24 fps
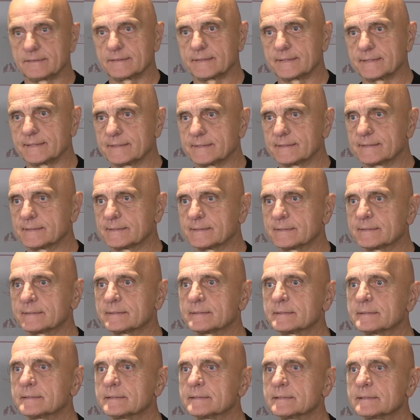Ian,
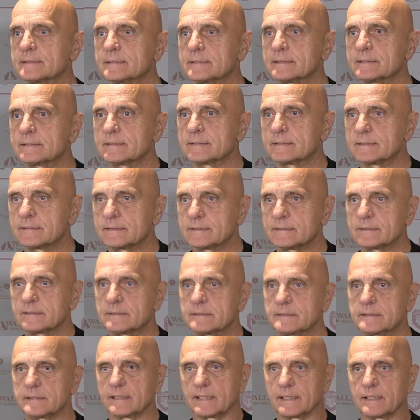2-1 victory.
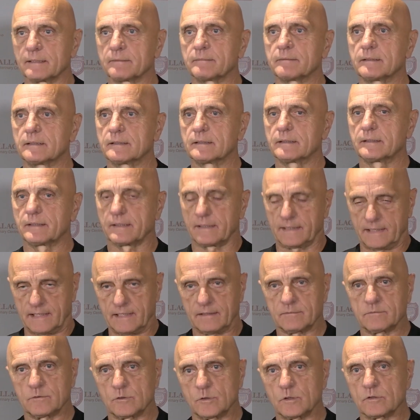Happy?
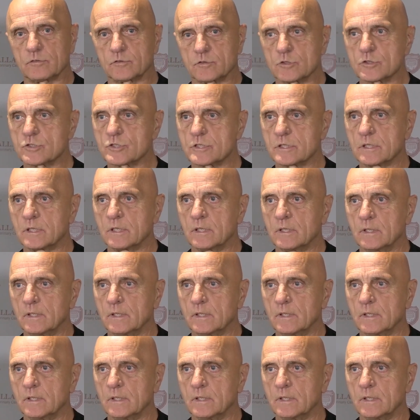Yeah, well, of course.